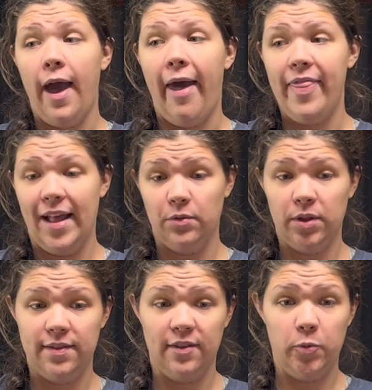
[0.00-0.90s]
And that's what
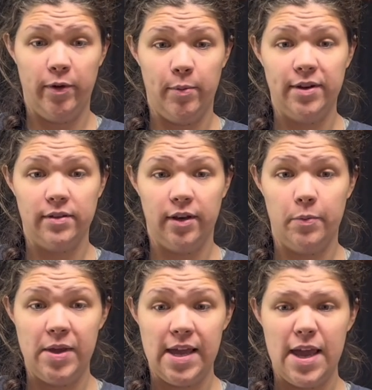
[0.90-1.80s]
this experiment is gonna
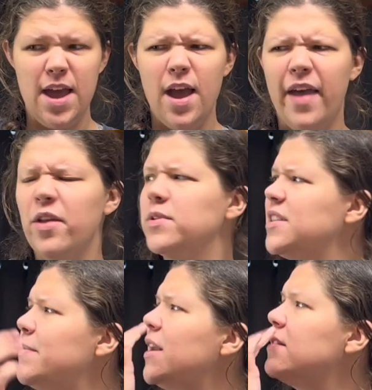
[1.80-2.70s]
be. And there was
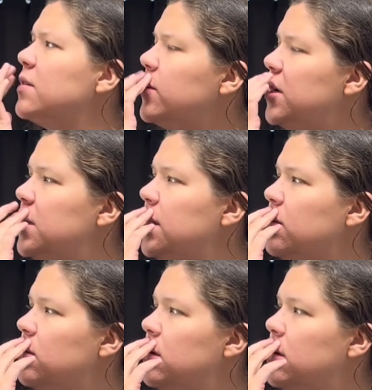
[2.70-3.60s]
something else I wanted to do.